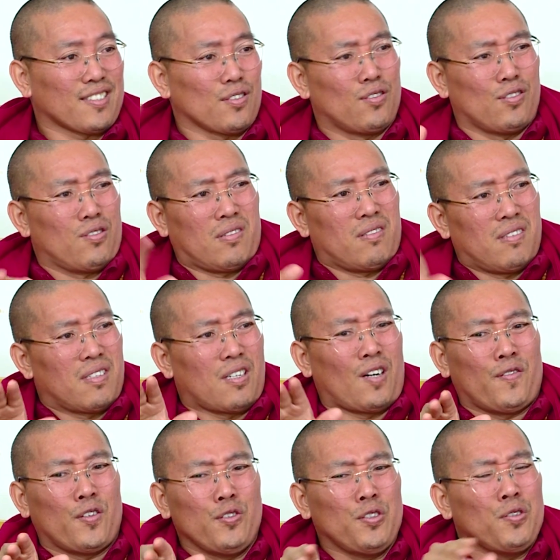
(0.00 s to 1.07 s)
That's all
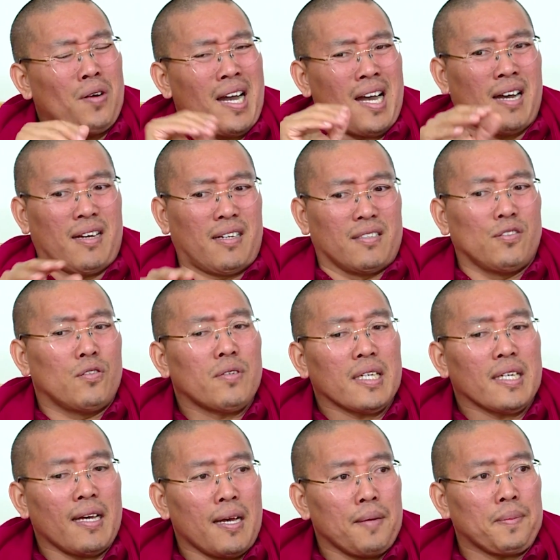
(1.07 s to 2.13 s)
of who you are. You're
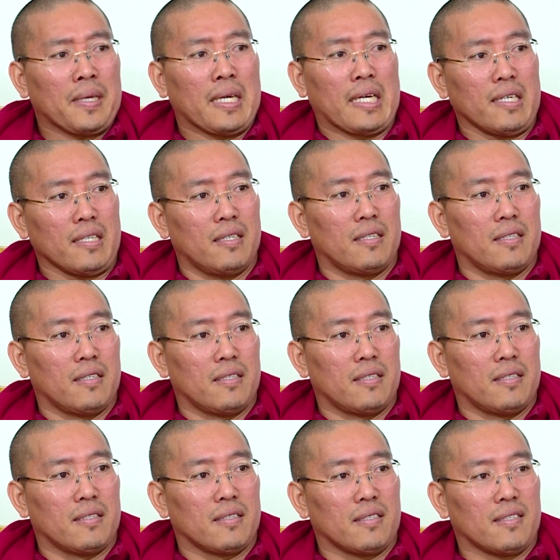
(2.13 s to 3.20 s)
already happy.
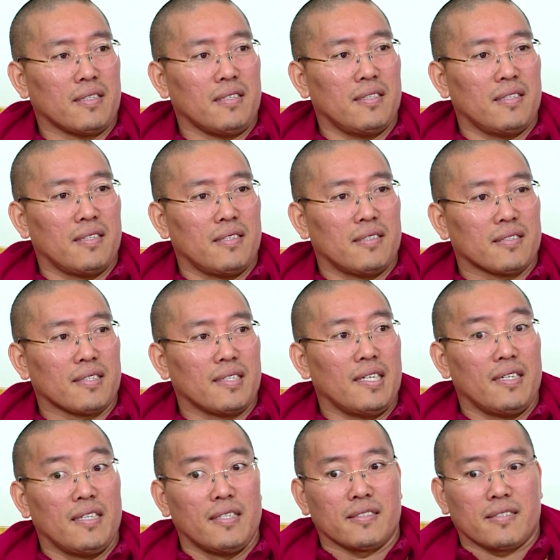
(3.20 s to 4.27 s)
You know?
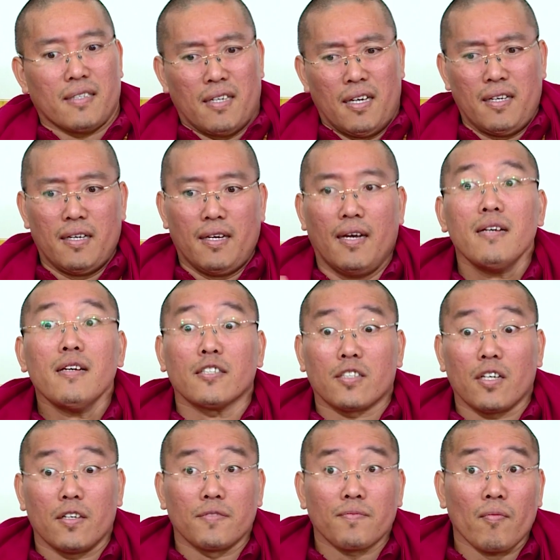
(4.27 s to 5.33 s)
See? So
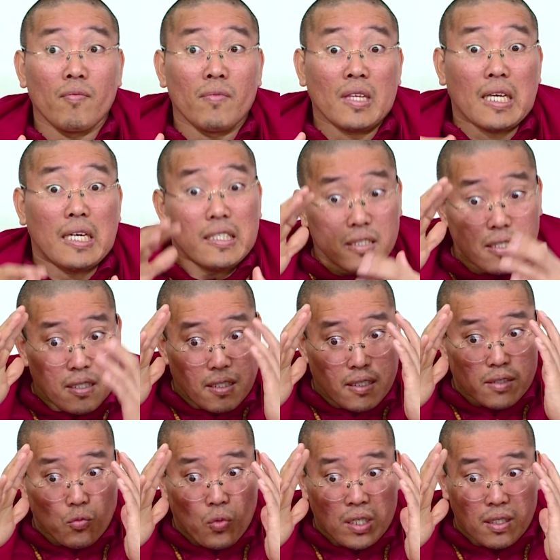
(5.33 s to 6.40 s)
so it's
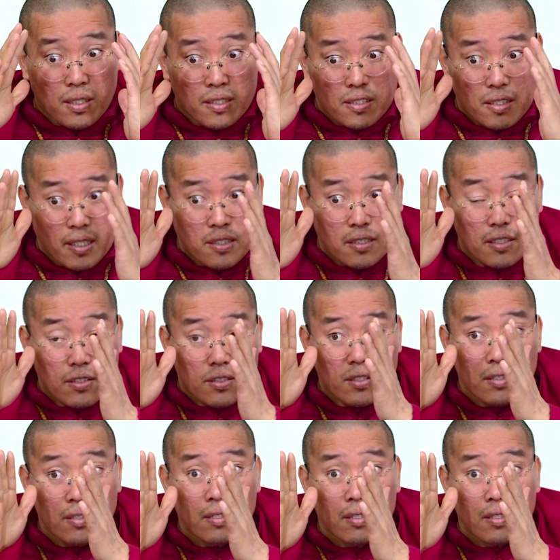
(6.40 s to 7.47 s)
a one. It's a, it's a
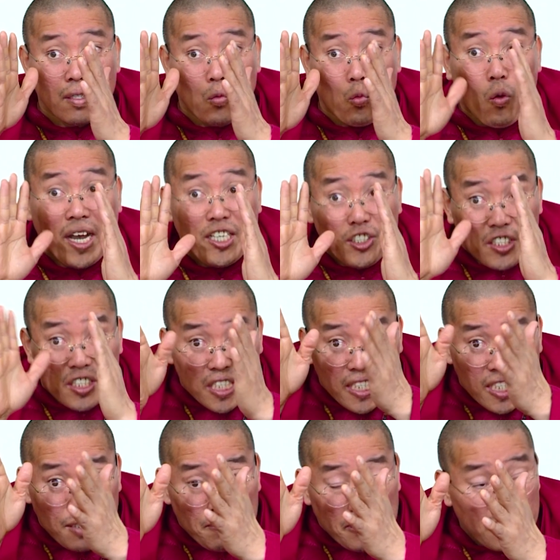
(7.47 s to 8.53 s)
certain way you
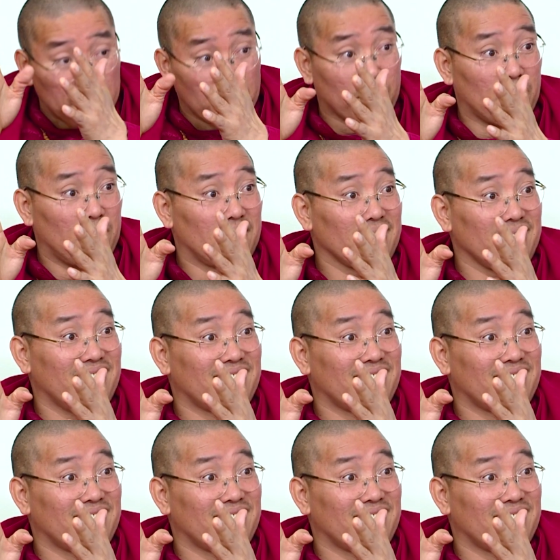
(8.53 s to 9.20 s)
see people,